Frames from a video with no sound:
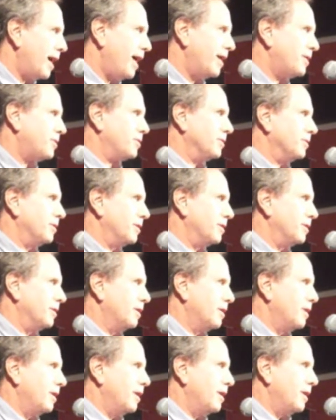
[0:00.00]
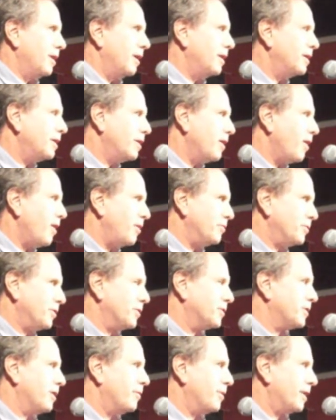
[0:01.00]
actually in the arms of
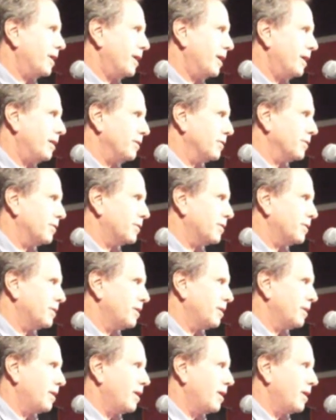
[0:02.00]
somebody else